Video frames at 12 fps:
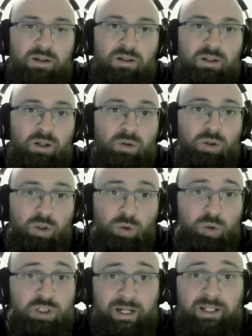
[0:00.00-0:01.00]
you know,
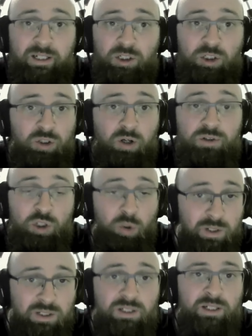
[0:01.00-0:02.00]
who's taking shots,
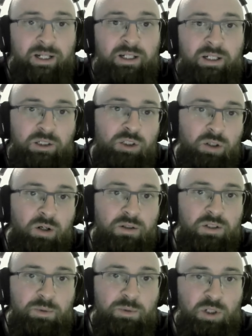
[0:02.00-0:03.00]
who isn't taking
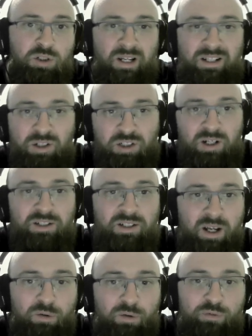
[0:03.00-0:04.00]
shots, because then you start to
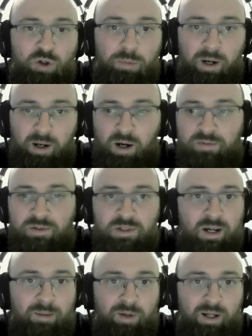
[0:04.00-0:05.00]
get a feel by
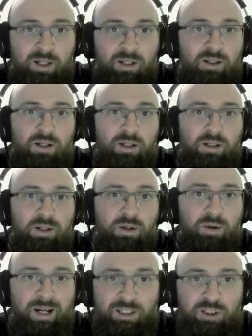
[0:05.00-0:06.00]
halftime, like
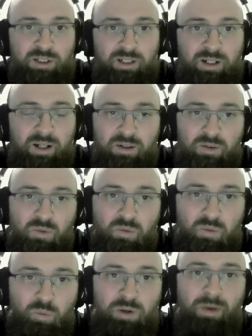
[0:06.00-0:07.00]
actually, like
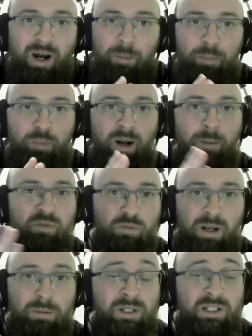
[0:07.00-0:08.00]
we might have prepped for
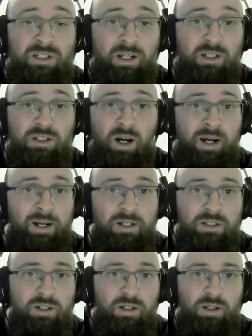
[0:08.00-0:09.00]
maybe 6
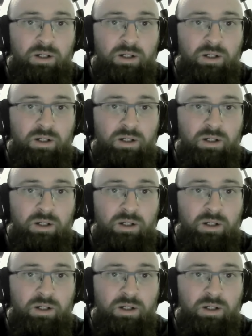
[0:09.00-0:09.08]
guys,